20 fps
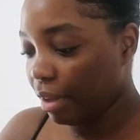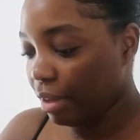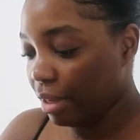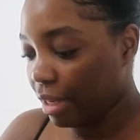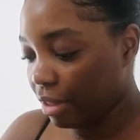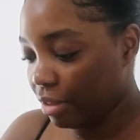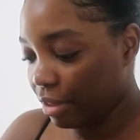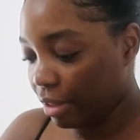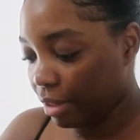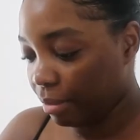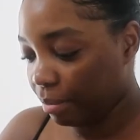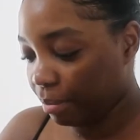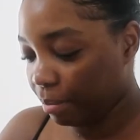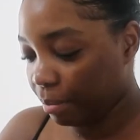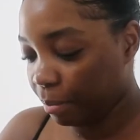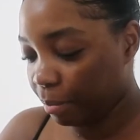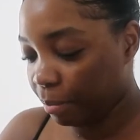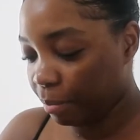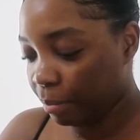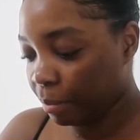listen.
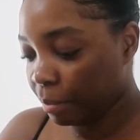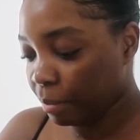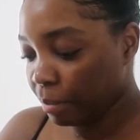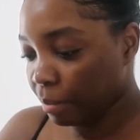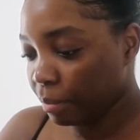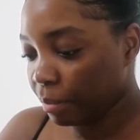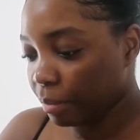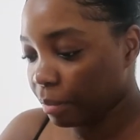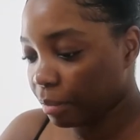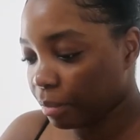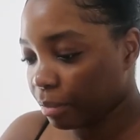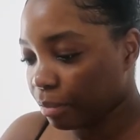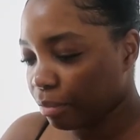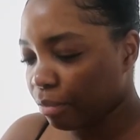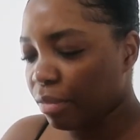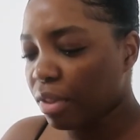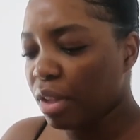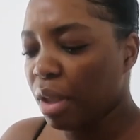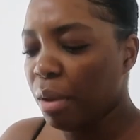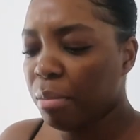
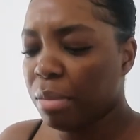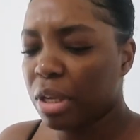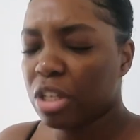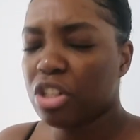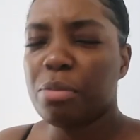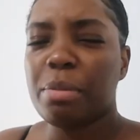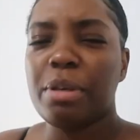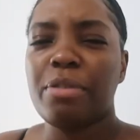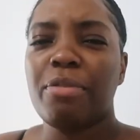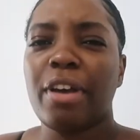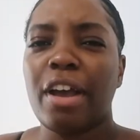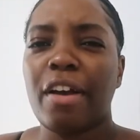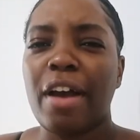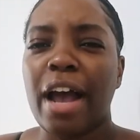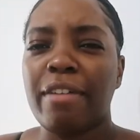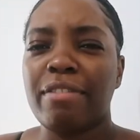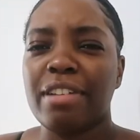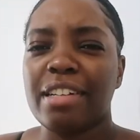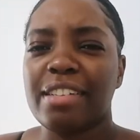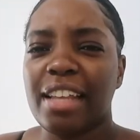But to be fair, I
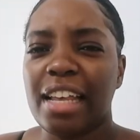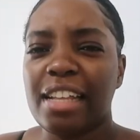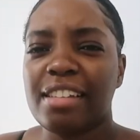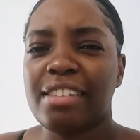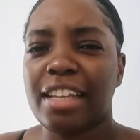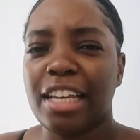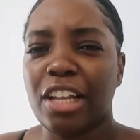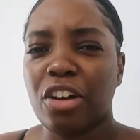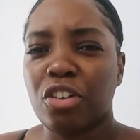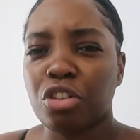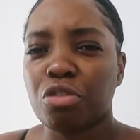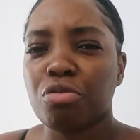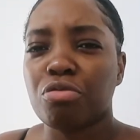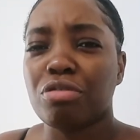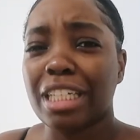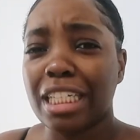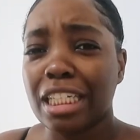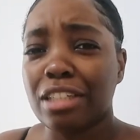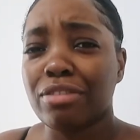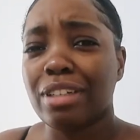haven't tested it on a
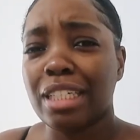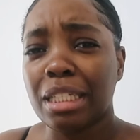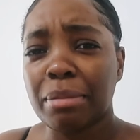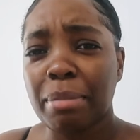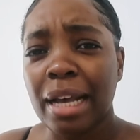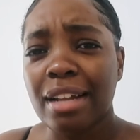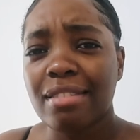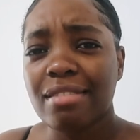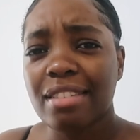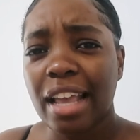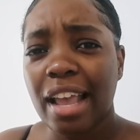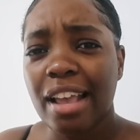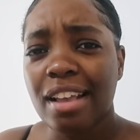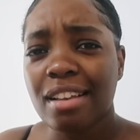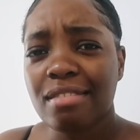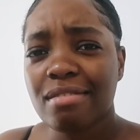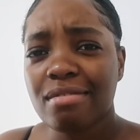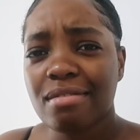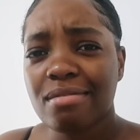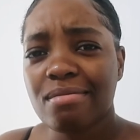really, really bad day,
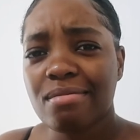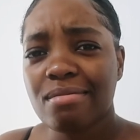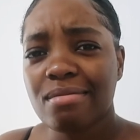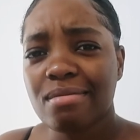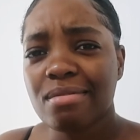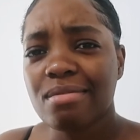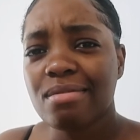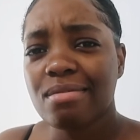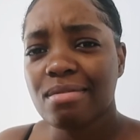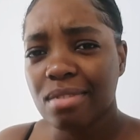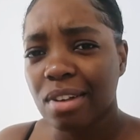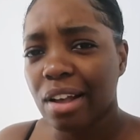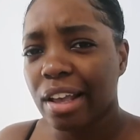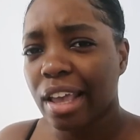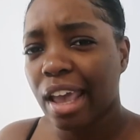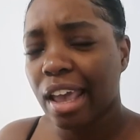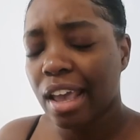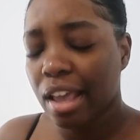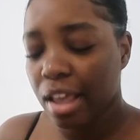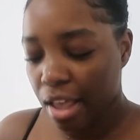
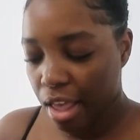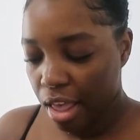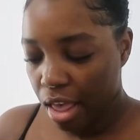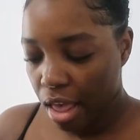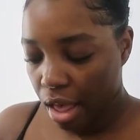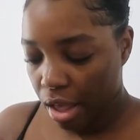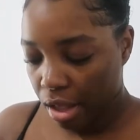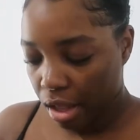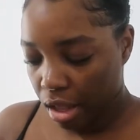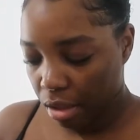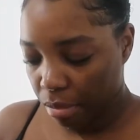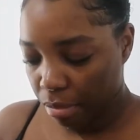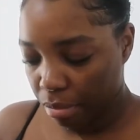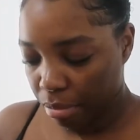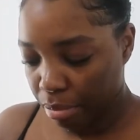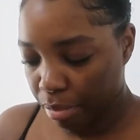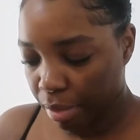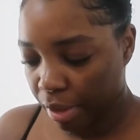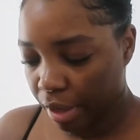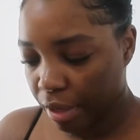okay?
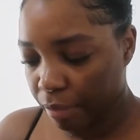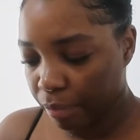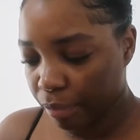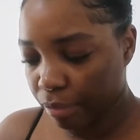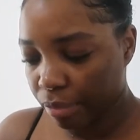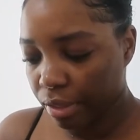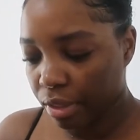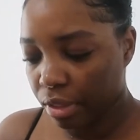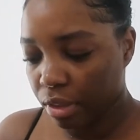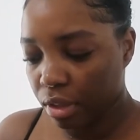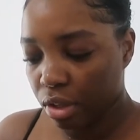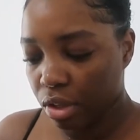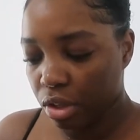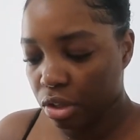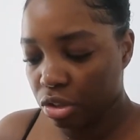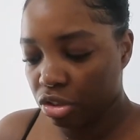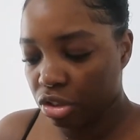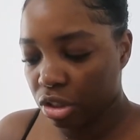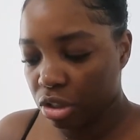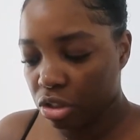But
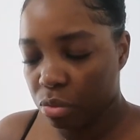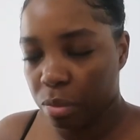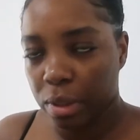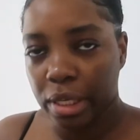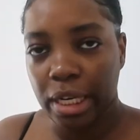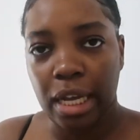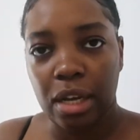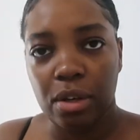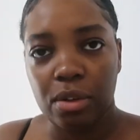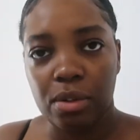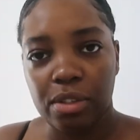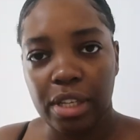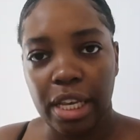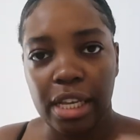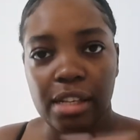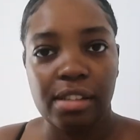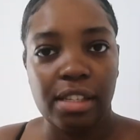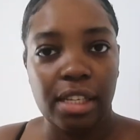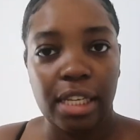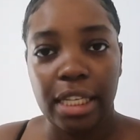just when I was
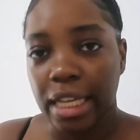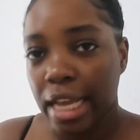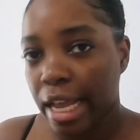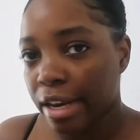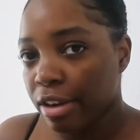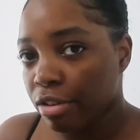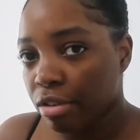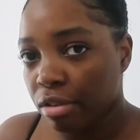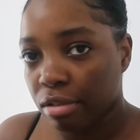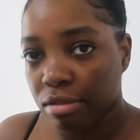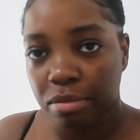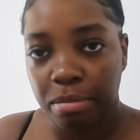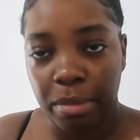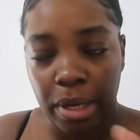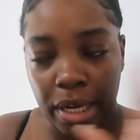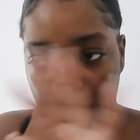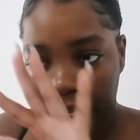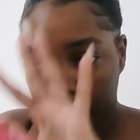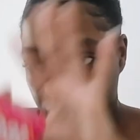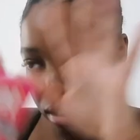getting to the end of
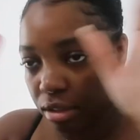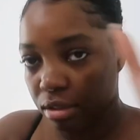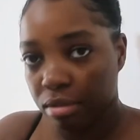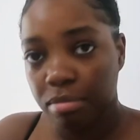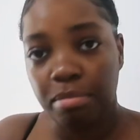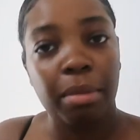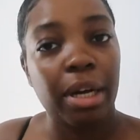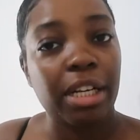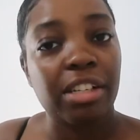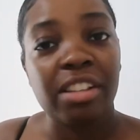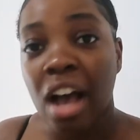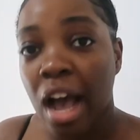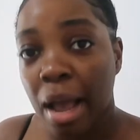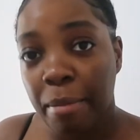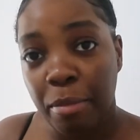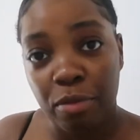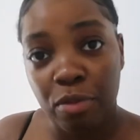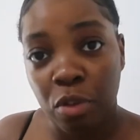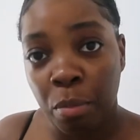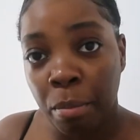my
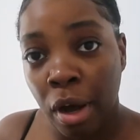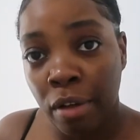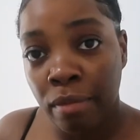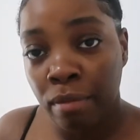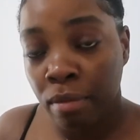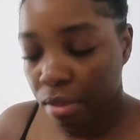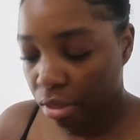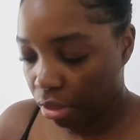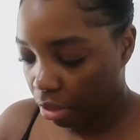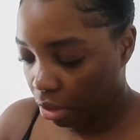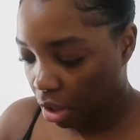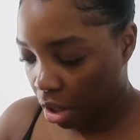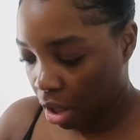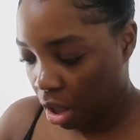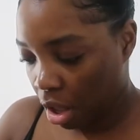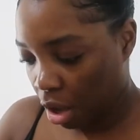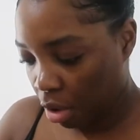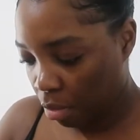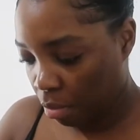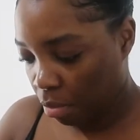time of the month,
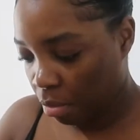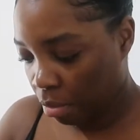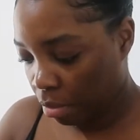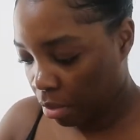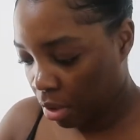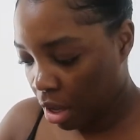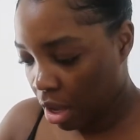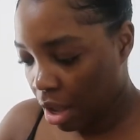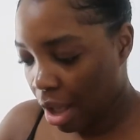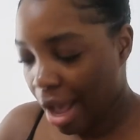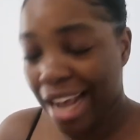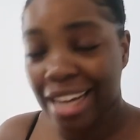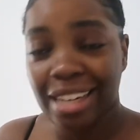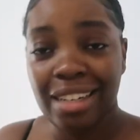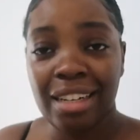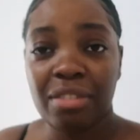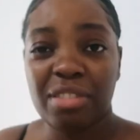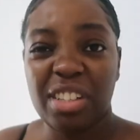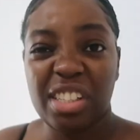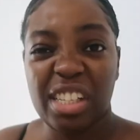I
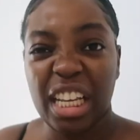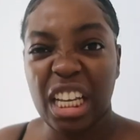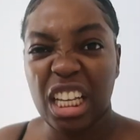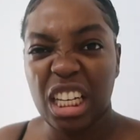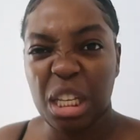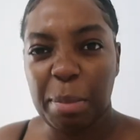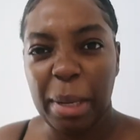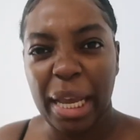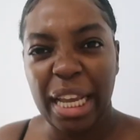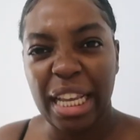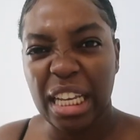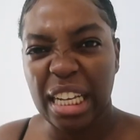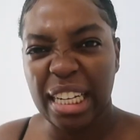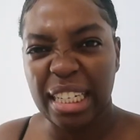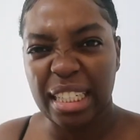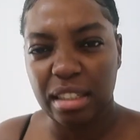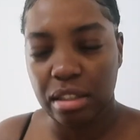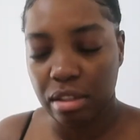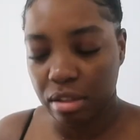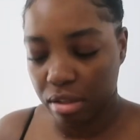didn't have to take any
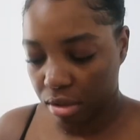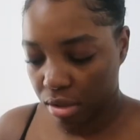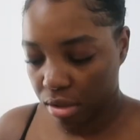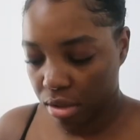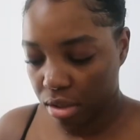painkillers.